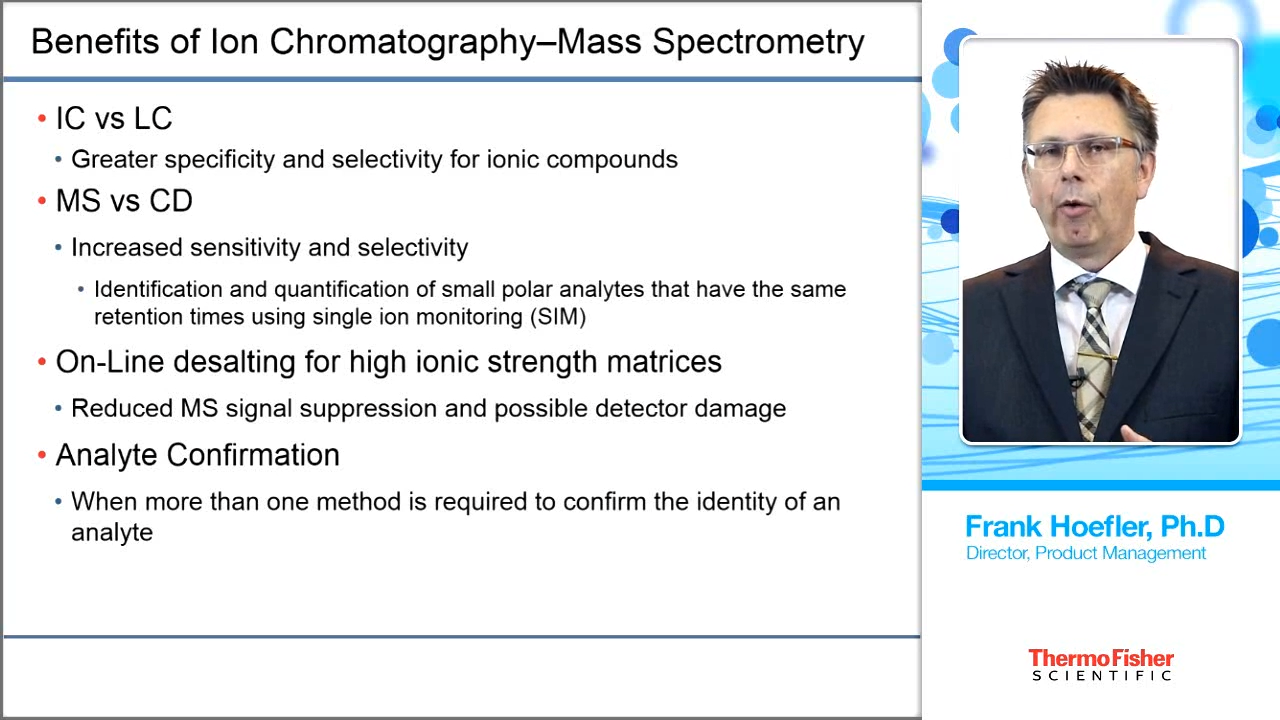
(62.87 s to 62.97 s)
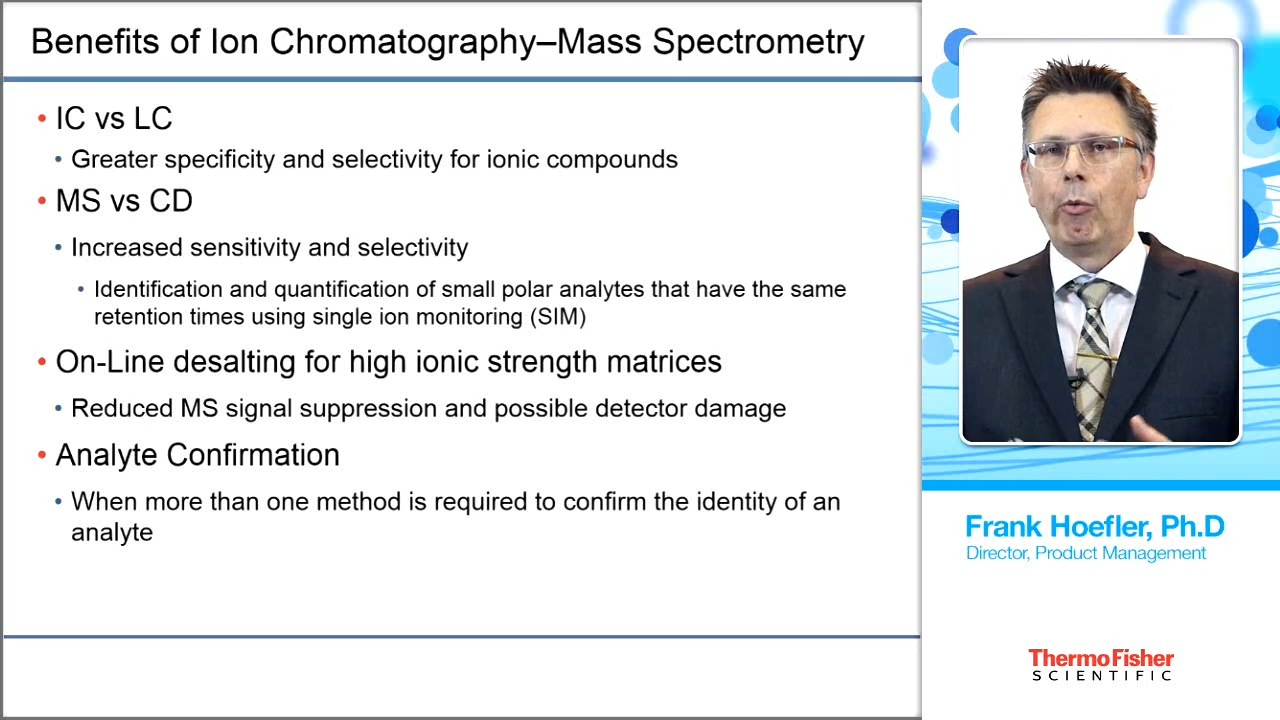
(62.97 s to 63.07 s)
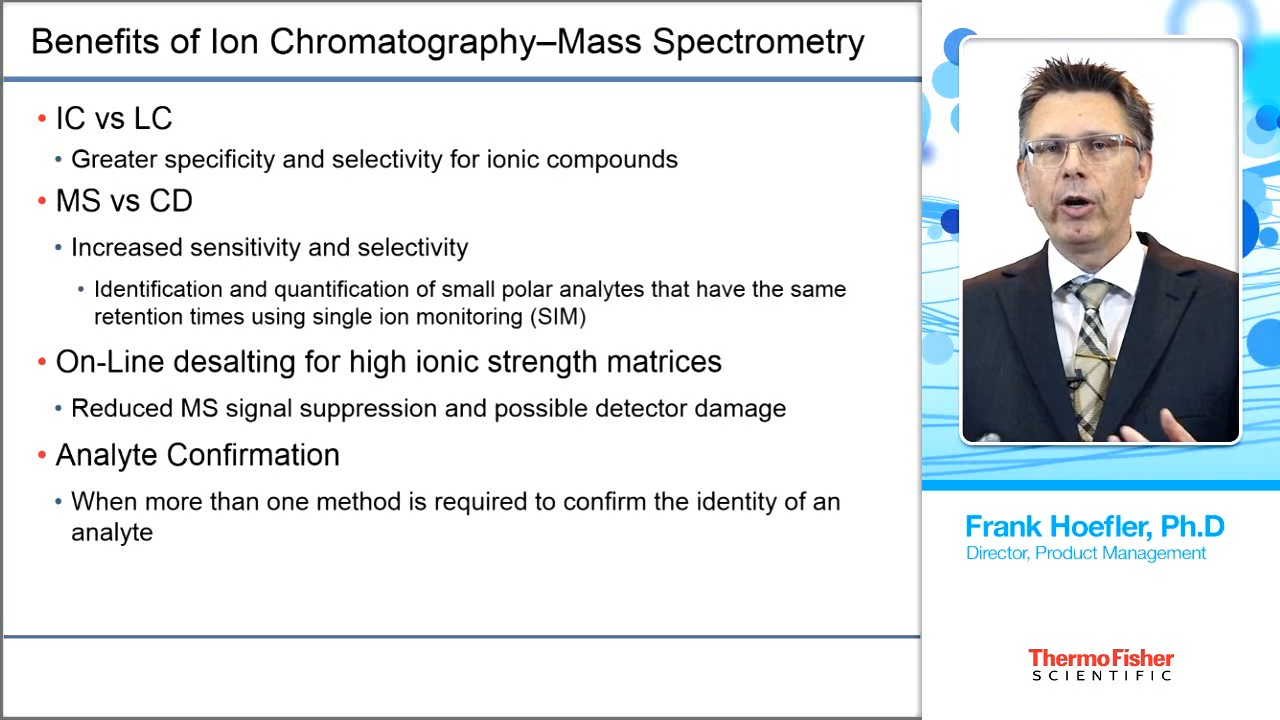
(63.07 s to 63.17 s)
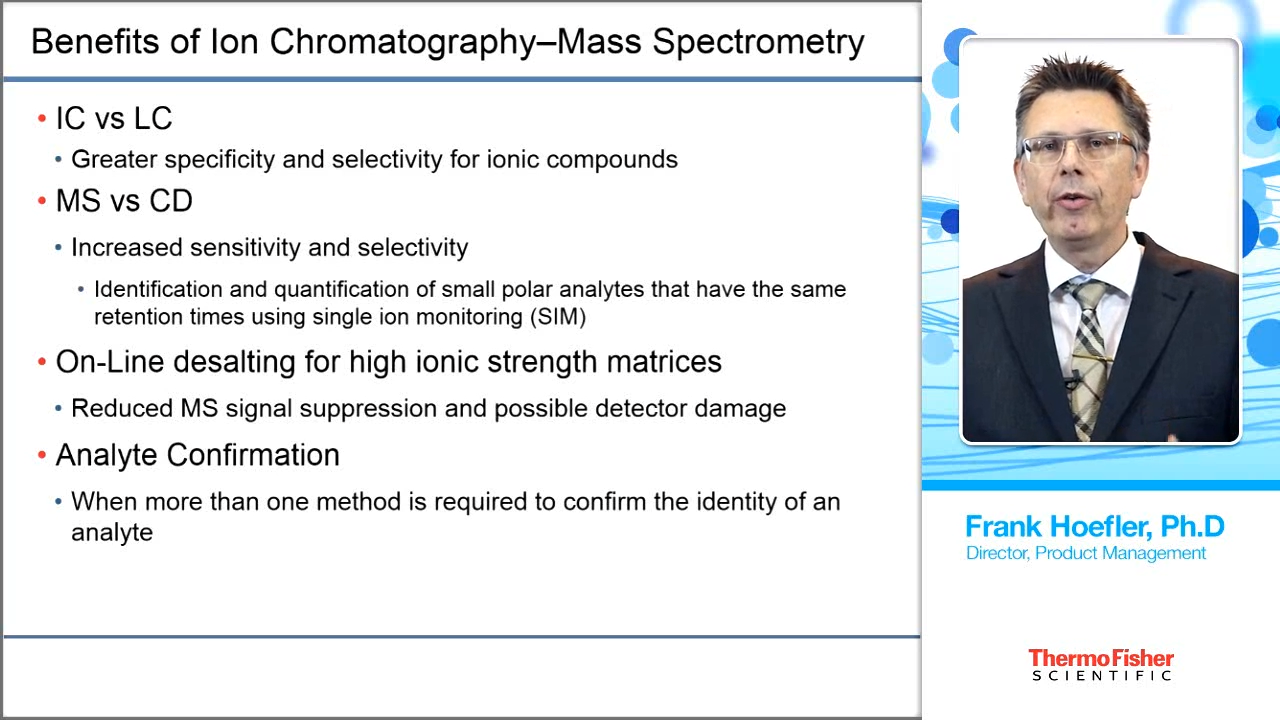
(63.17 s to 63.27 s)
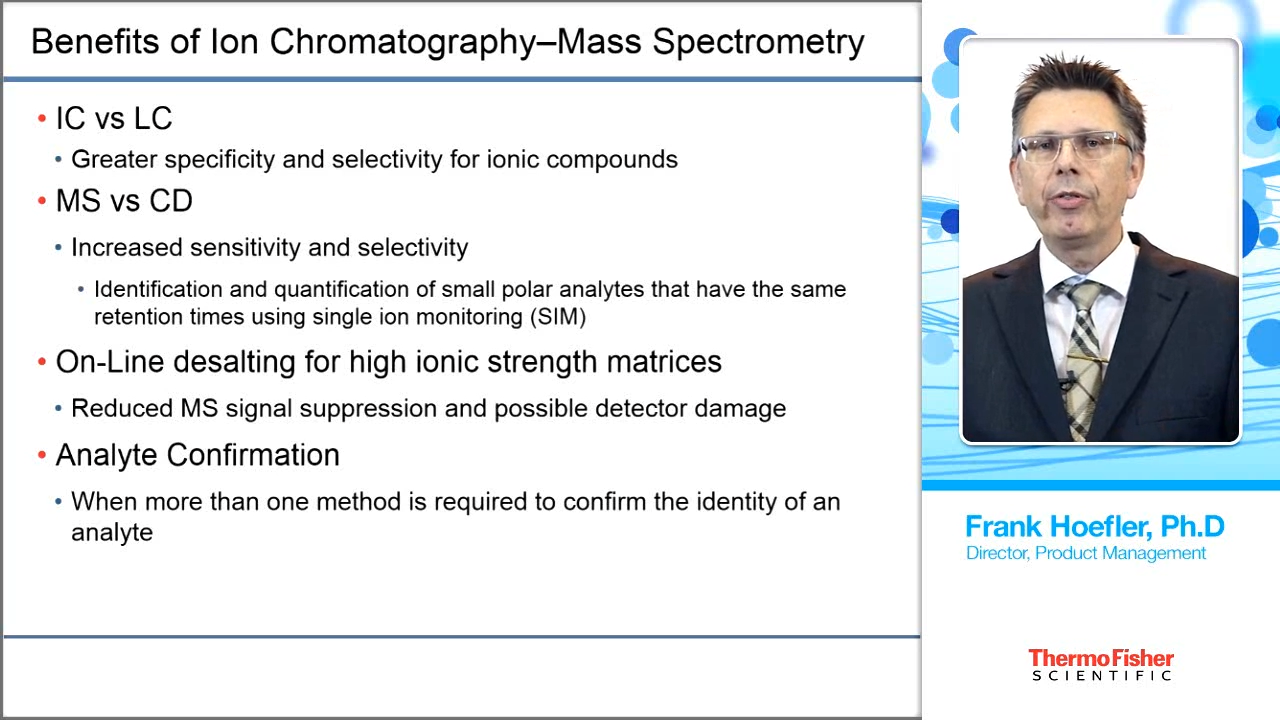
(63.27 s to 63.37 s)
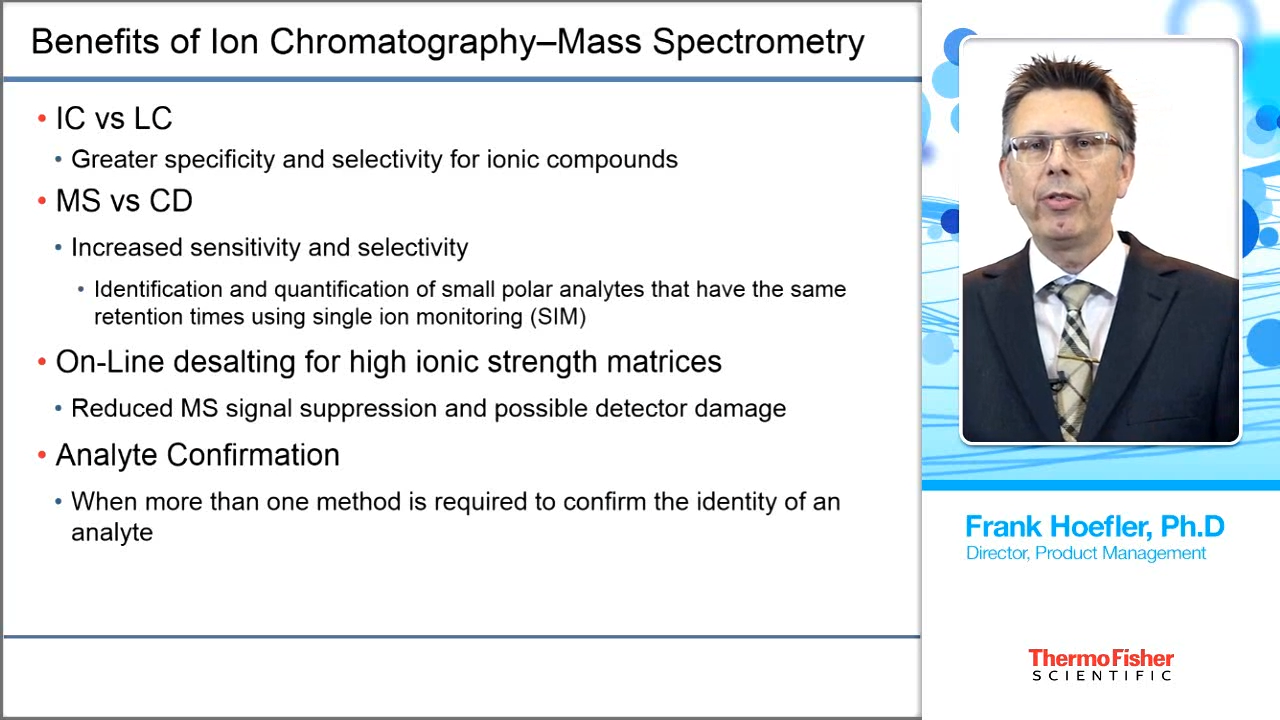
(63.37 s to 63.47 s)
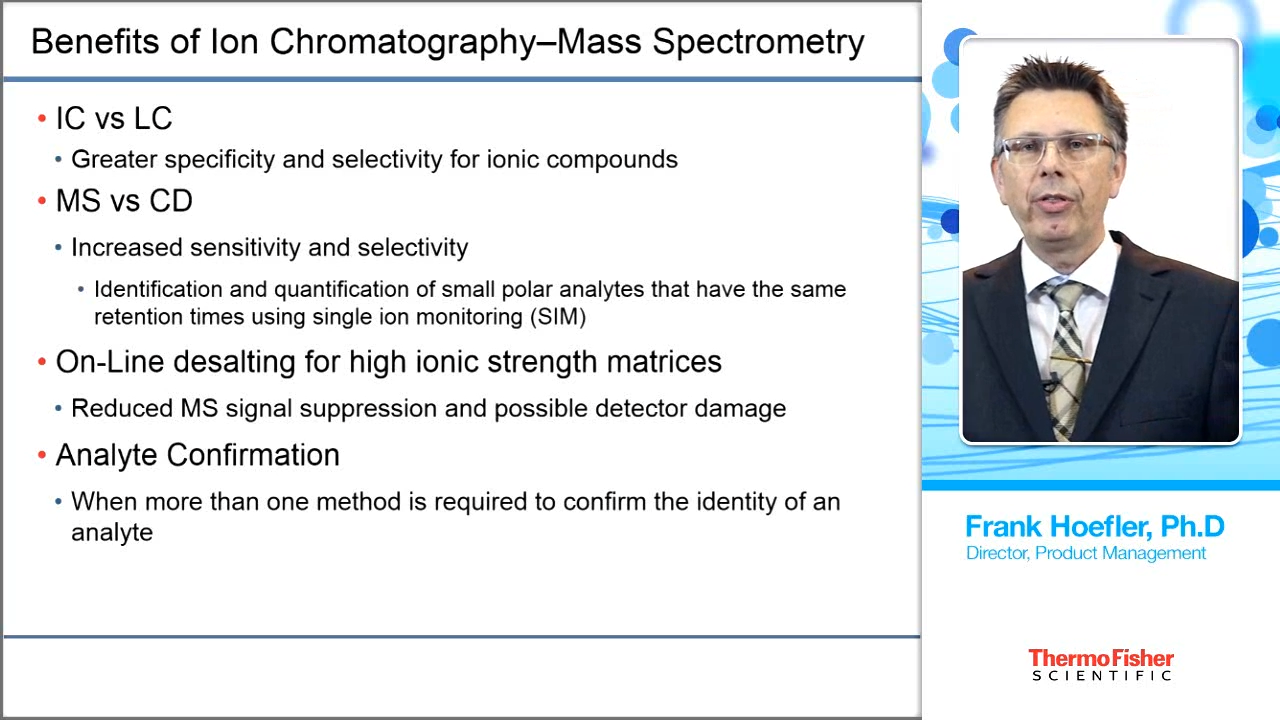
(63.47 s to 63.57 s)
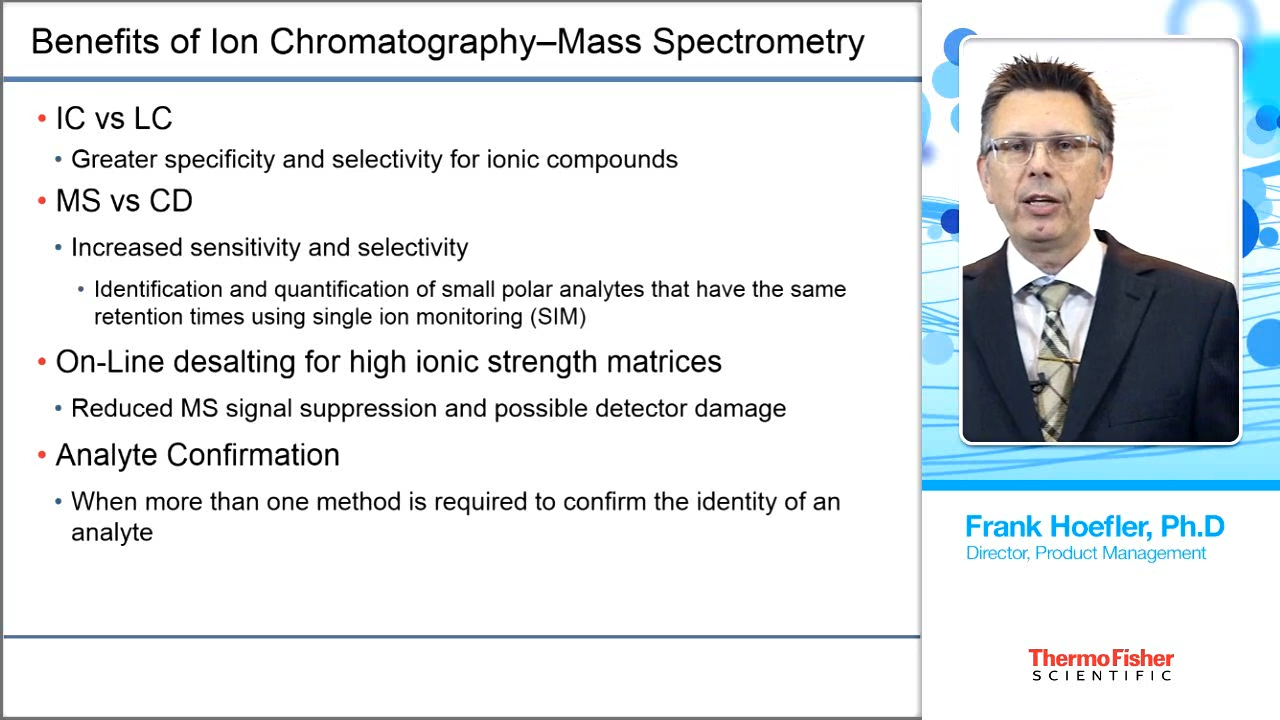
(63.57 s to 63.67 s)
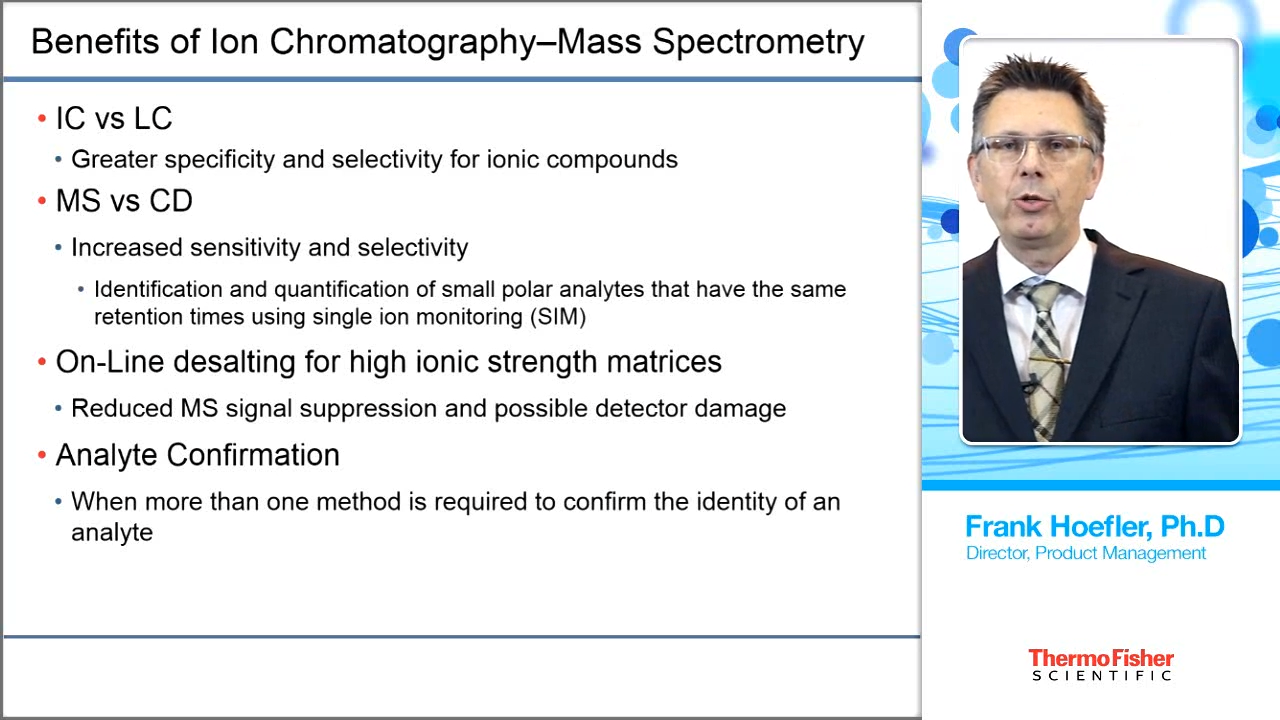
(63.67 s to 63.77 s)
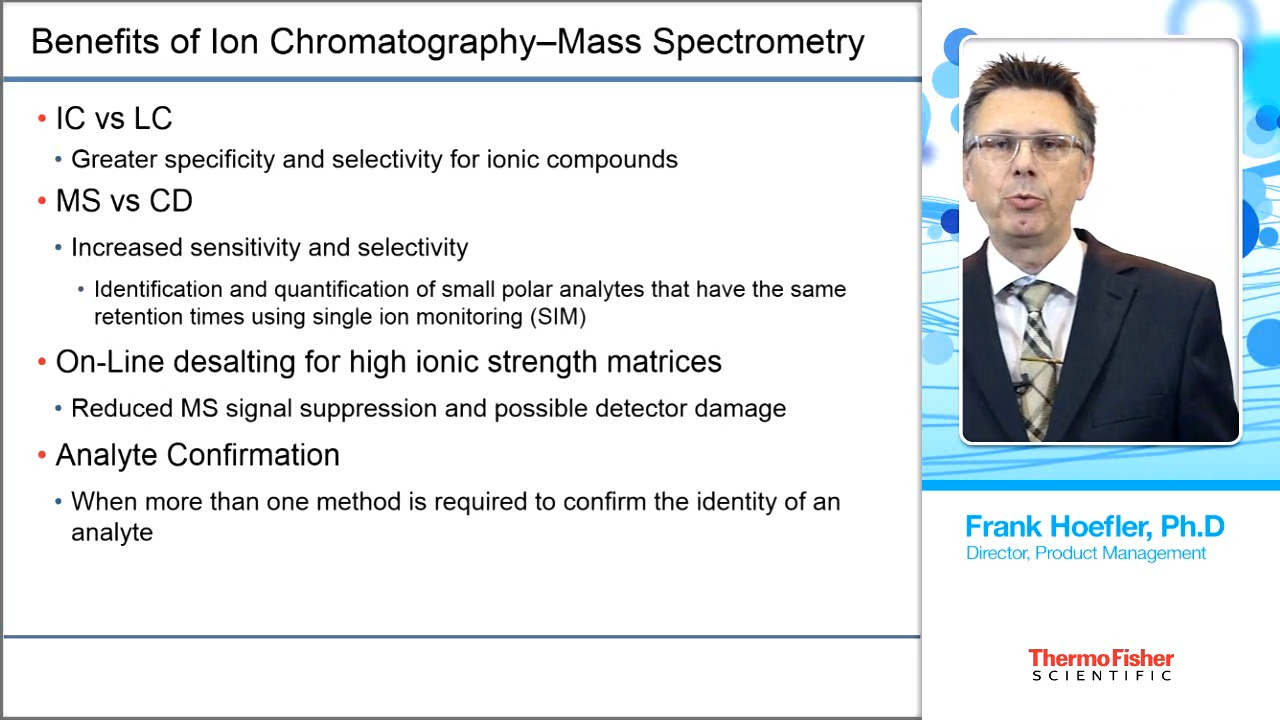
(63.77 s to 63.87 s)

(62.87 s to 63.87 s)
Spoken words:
One of the things